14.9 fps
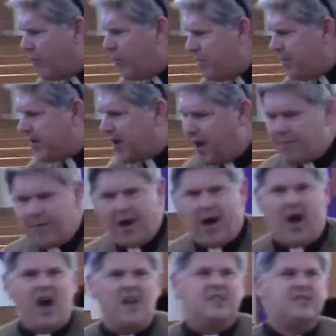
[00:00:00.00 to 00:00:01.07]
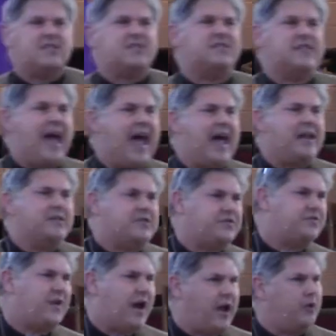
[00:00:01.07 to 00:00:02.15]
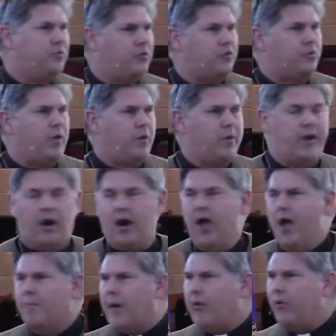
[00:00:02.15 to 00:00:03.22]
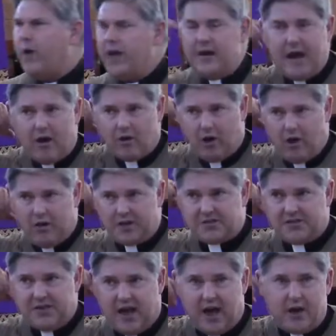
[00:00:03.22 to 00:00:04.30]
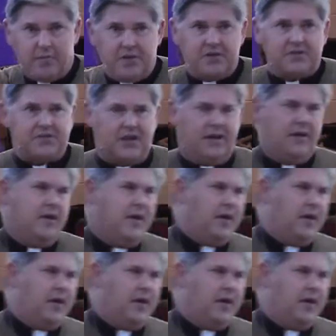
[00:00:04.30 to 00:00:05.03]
where we become unsatisfied with where we are. By the way, in Alcoholics Anonymous and